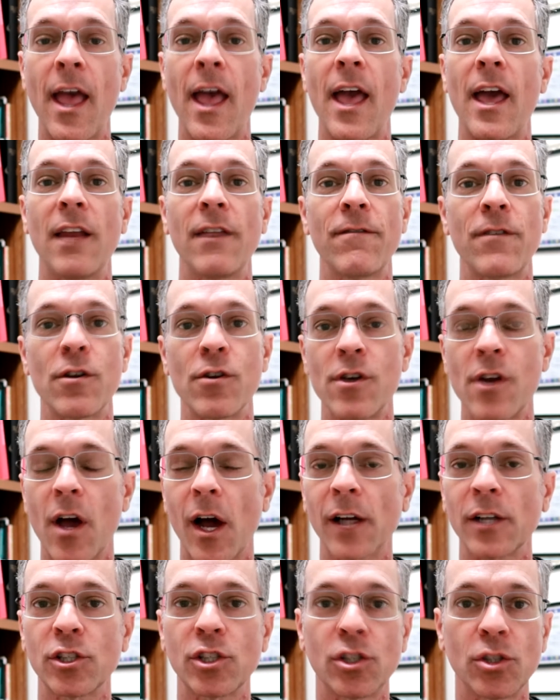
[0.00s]
And if you're
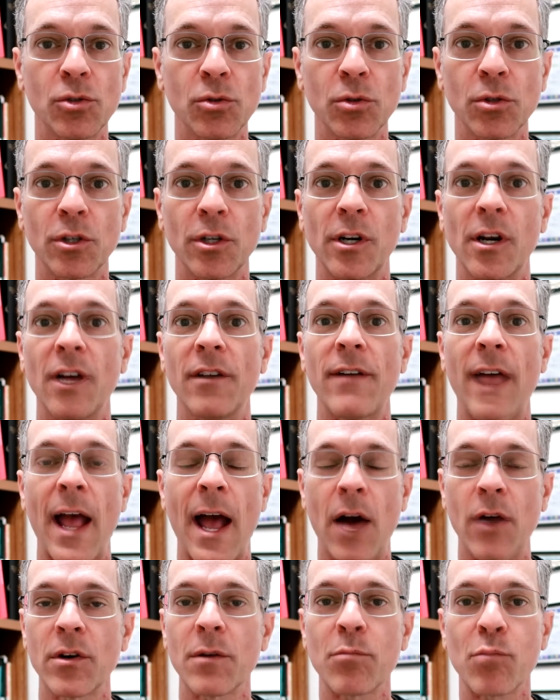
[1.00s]
not sure of
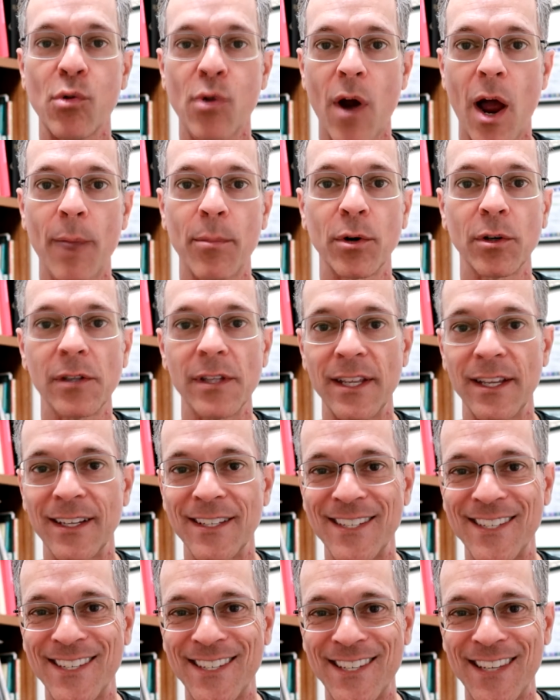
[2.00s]
how to properly
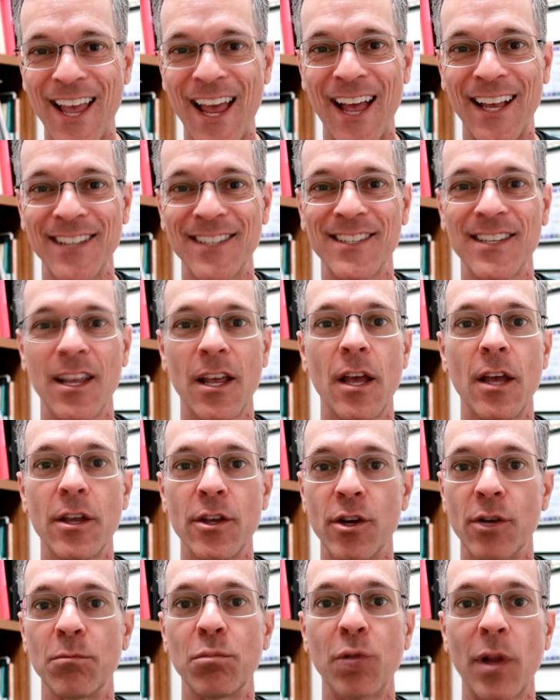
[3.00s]
assess
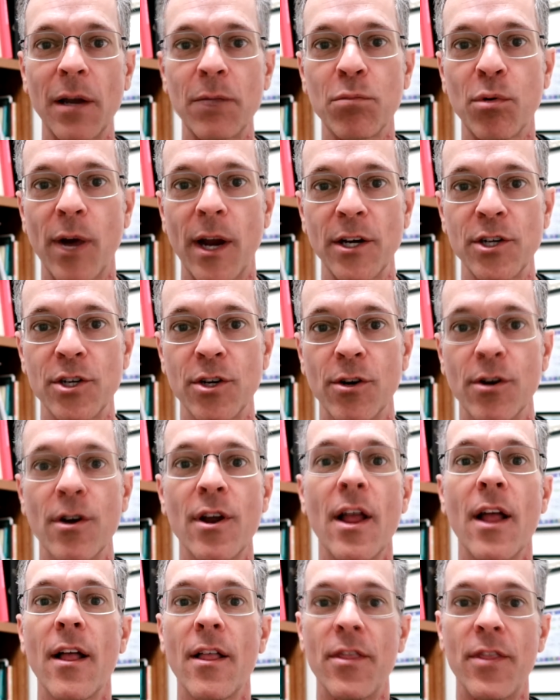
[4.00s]
your blood pressure,
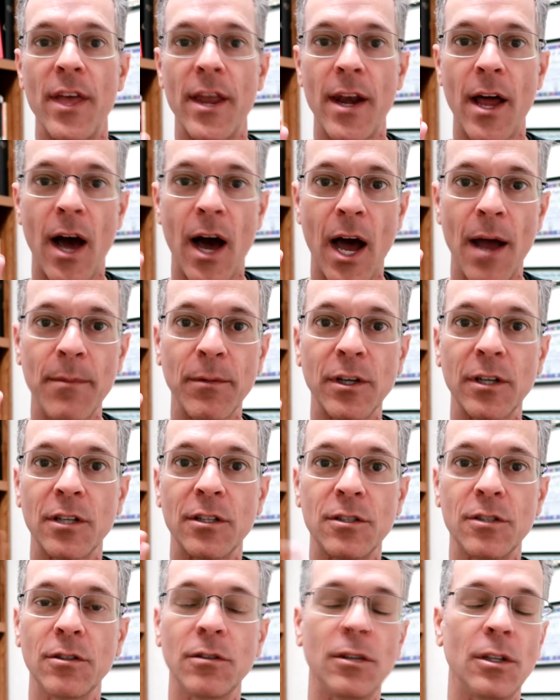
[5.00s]
then I'm going to
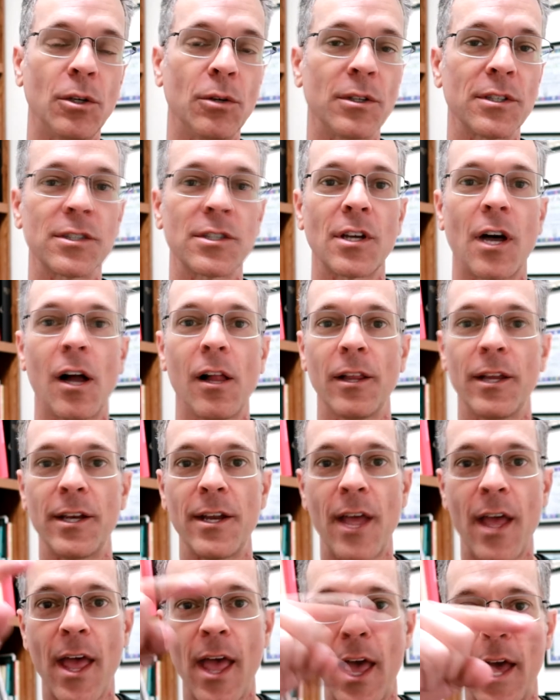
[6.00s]
do you a solid
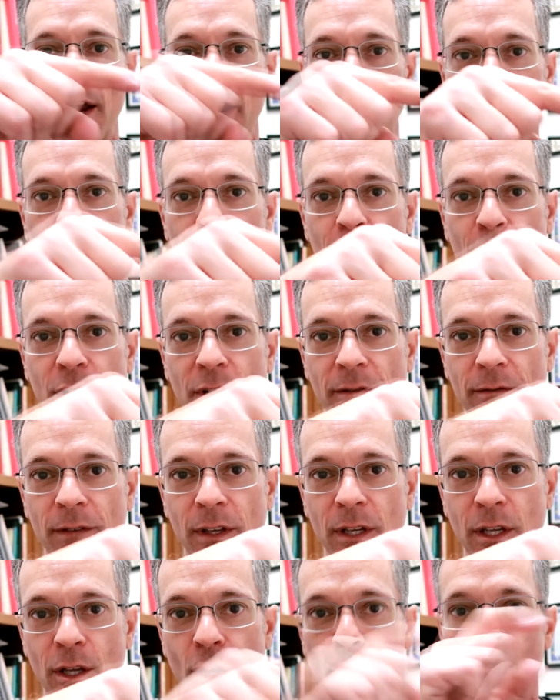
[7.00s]
and I'm going to put a
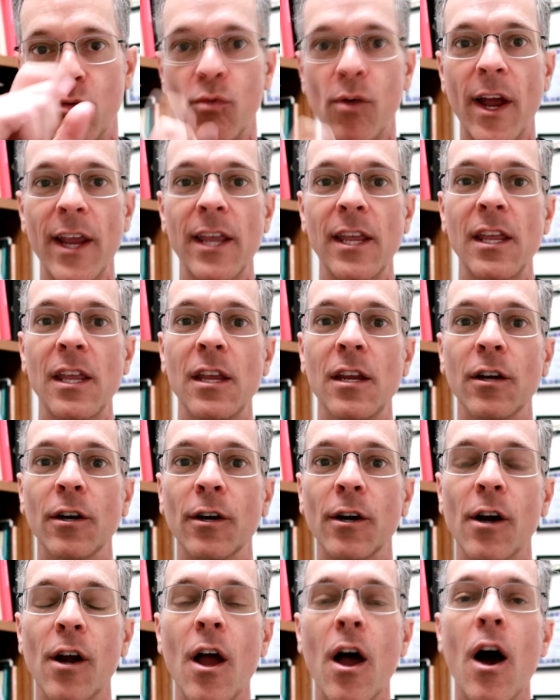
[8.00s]
video right
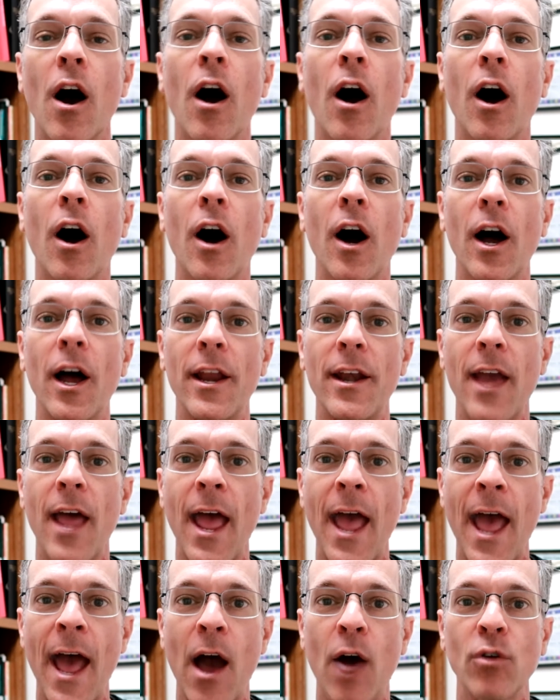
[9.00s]
here on
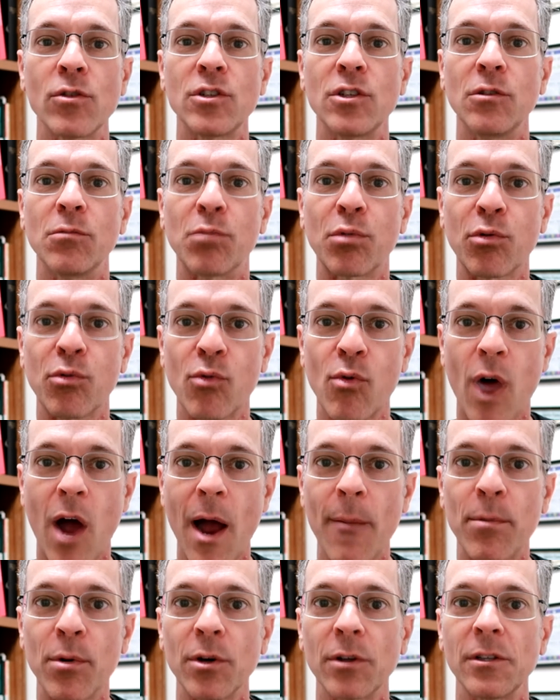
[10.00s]
how to
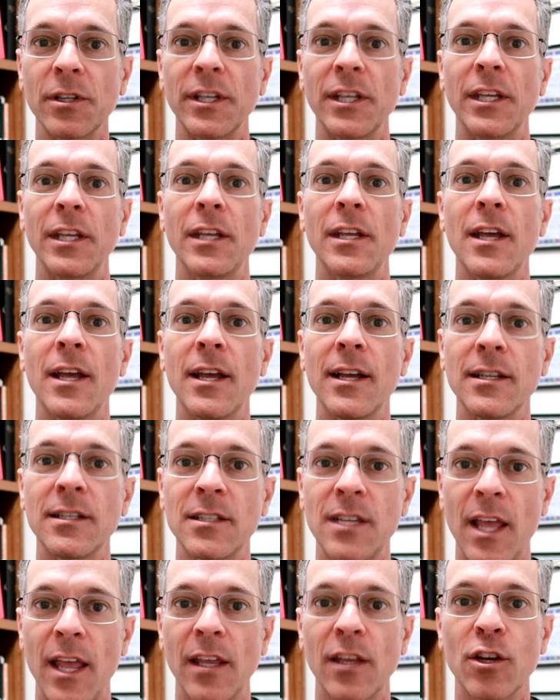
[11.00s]
properly
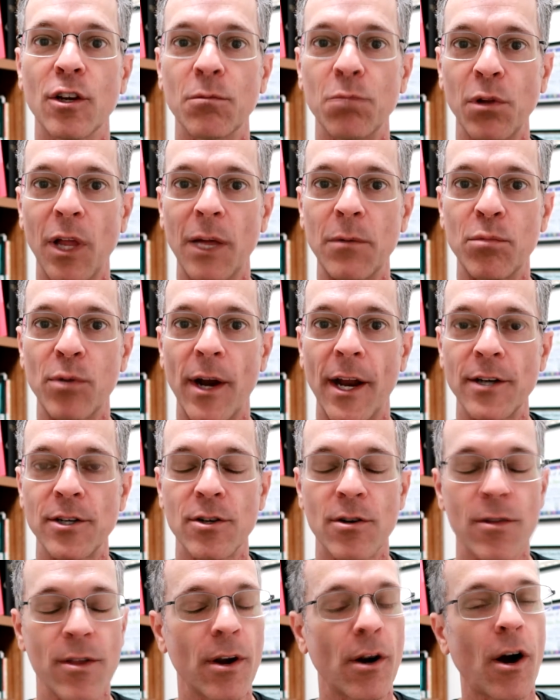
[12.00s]
take your blood
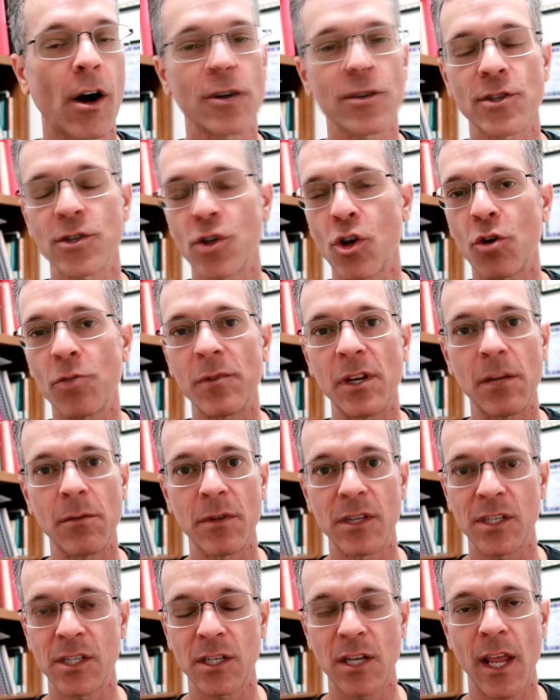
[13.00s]
pressure. There are so many
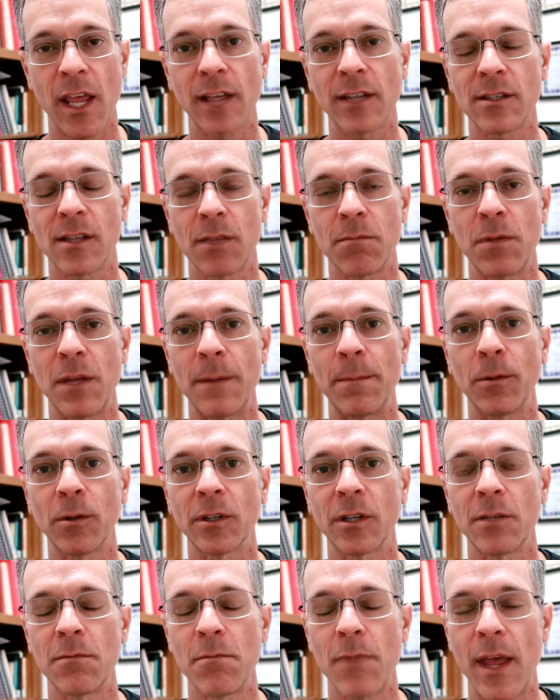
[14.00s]
mistakes that people
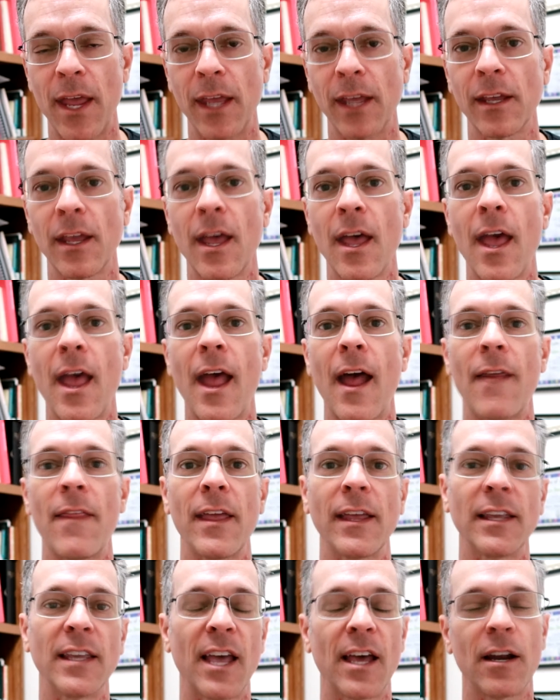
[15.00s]
can make and
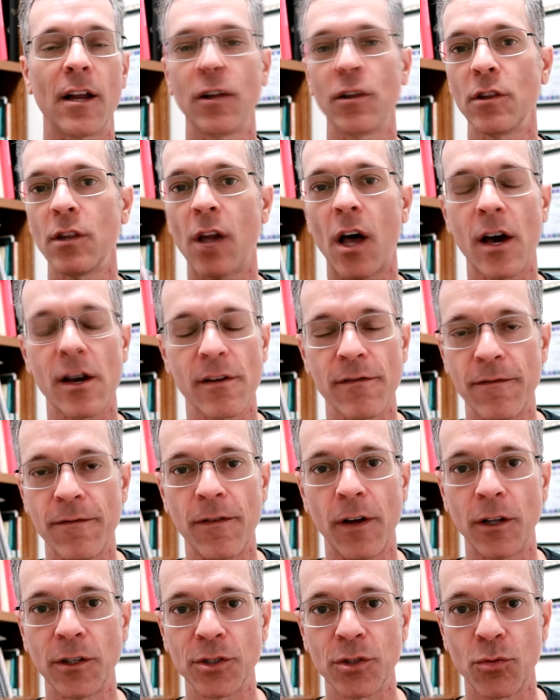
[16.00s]
they get a lot of
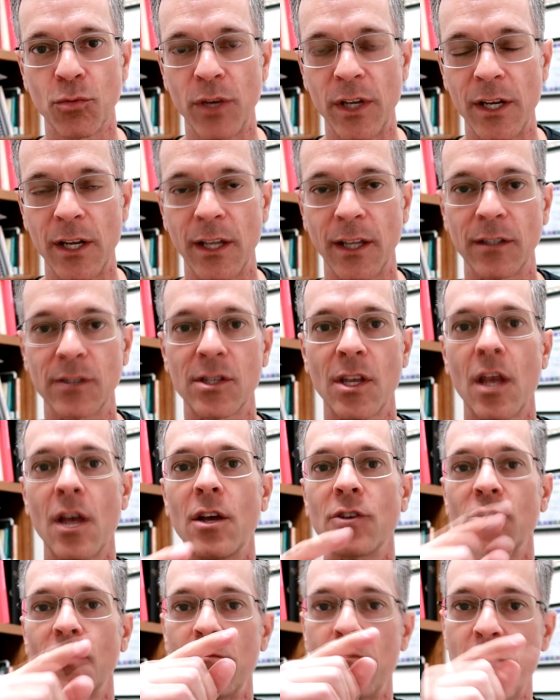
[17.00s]
false readings.
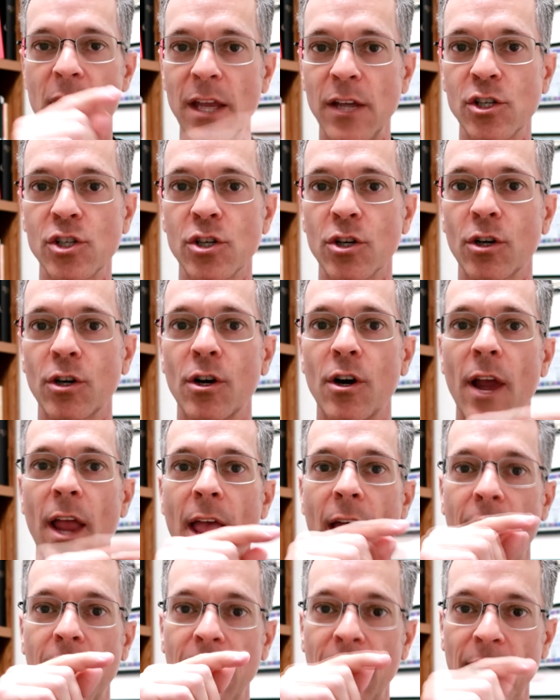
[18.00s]
So make sure
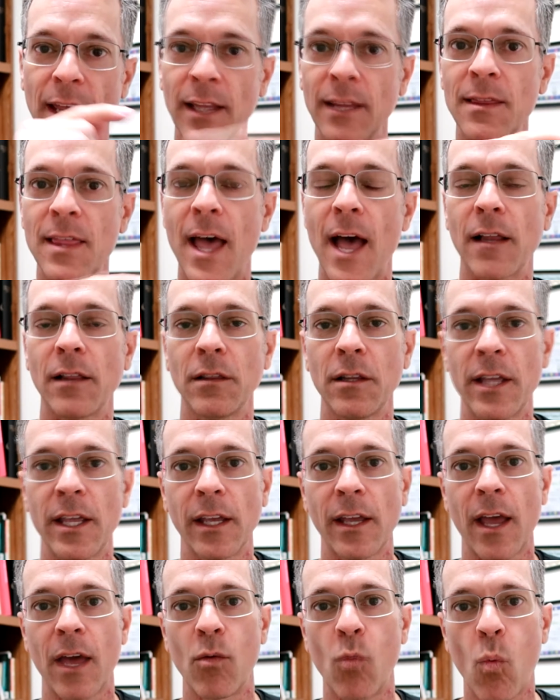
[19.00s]
and hit that
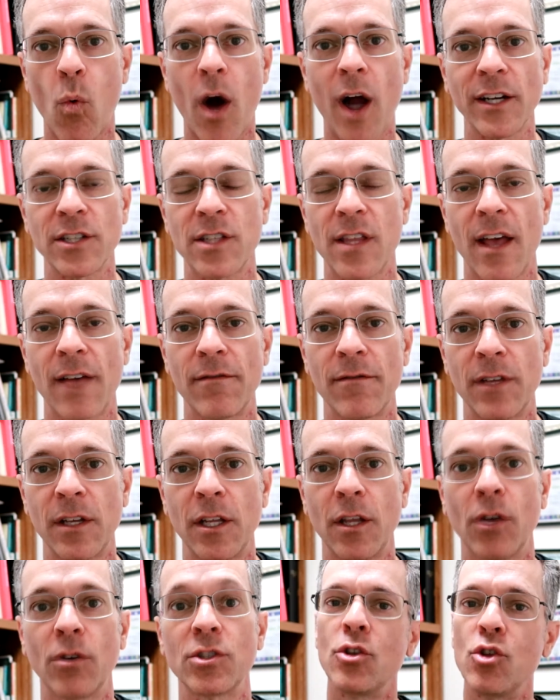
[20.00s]
link and watch that
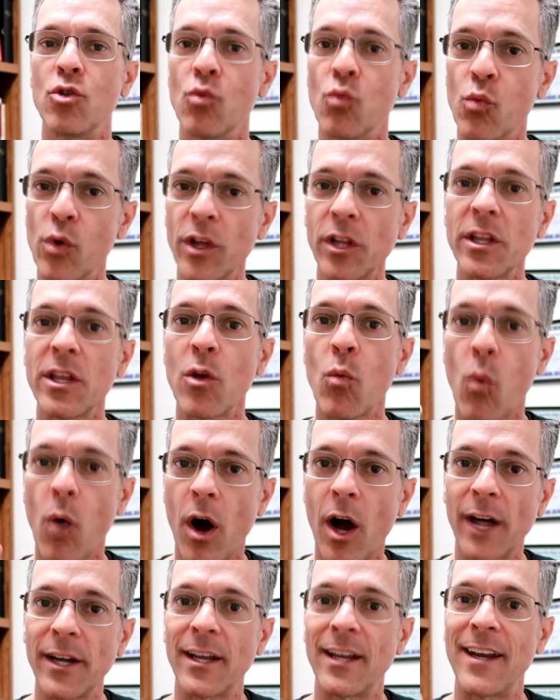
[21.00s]
video. You really
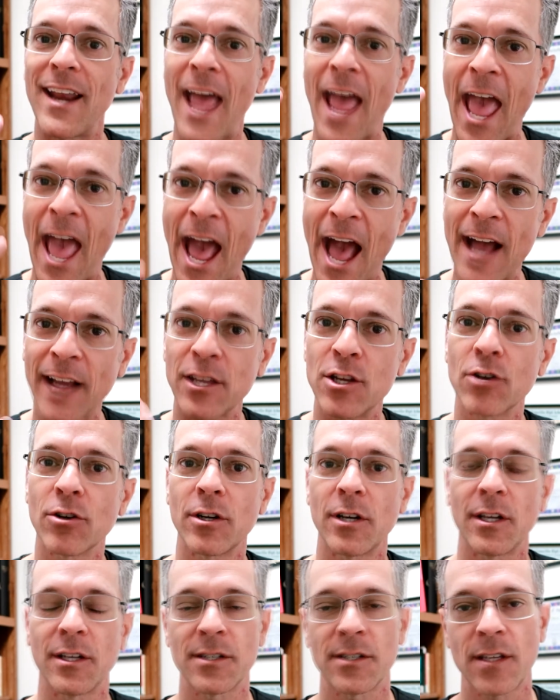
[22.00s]
want an
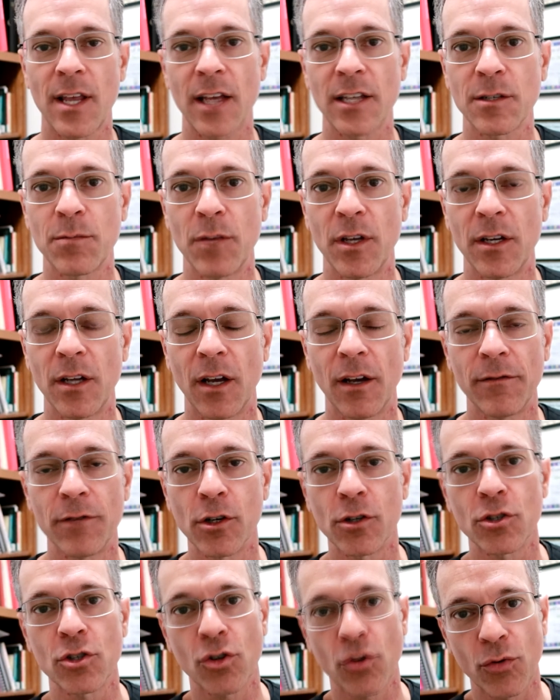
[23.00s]
accurate assessment of
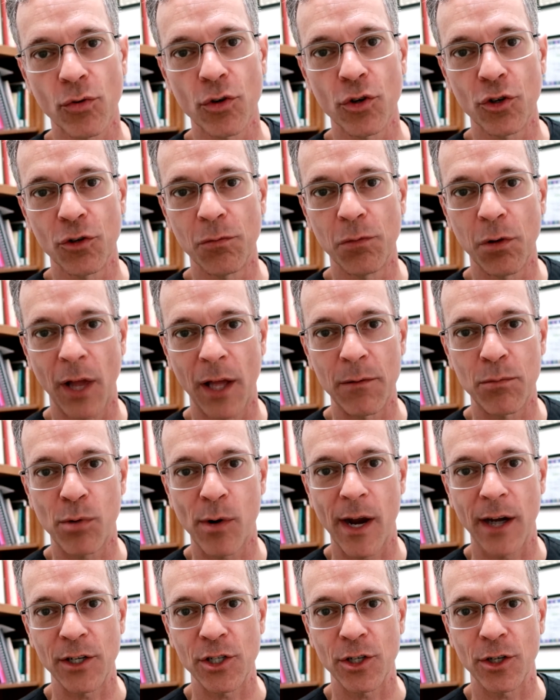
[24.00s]
your true blood
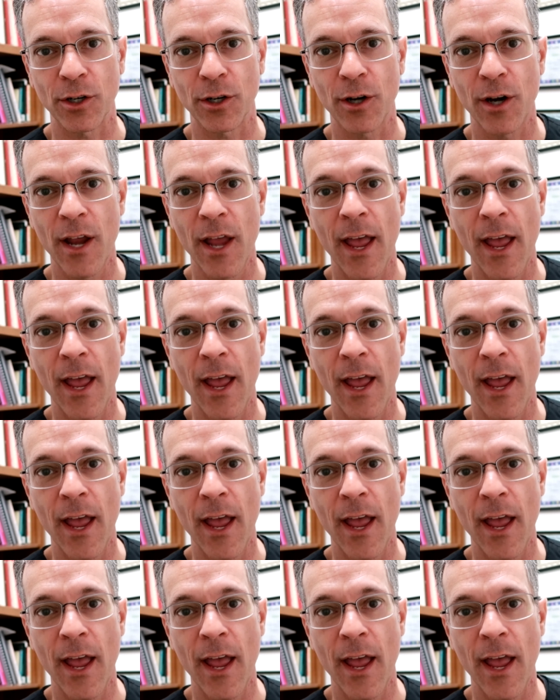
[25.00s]
pressure.